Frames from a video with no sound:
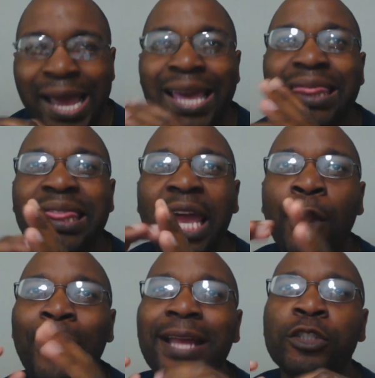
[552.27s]
There
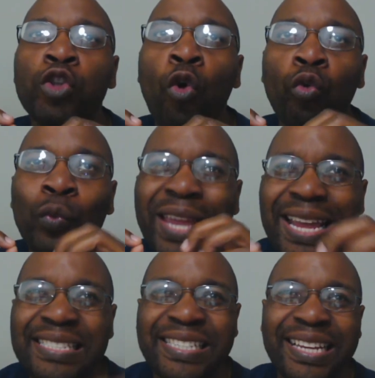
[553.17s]
is no
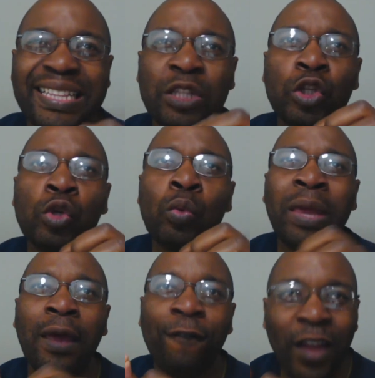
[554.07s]
reason to
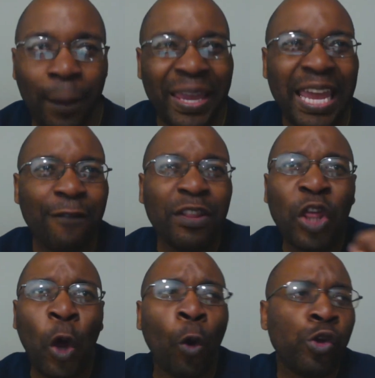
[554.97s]
give up, even
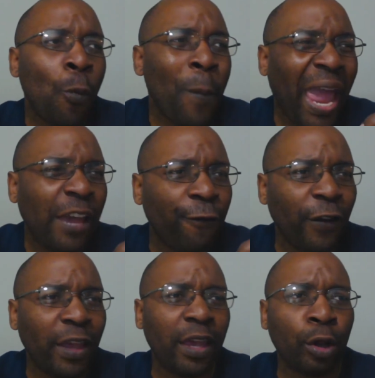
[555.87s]
though you may
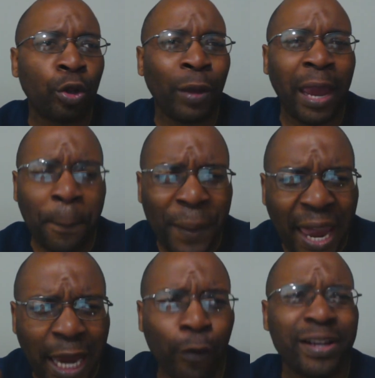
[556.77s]
feel
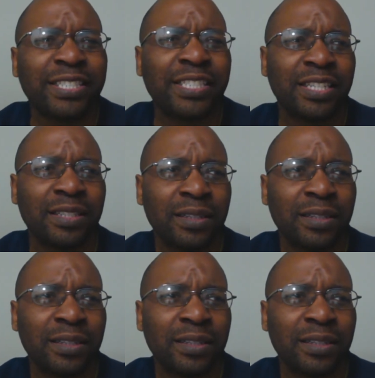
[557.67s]
embarrassed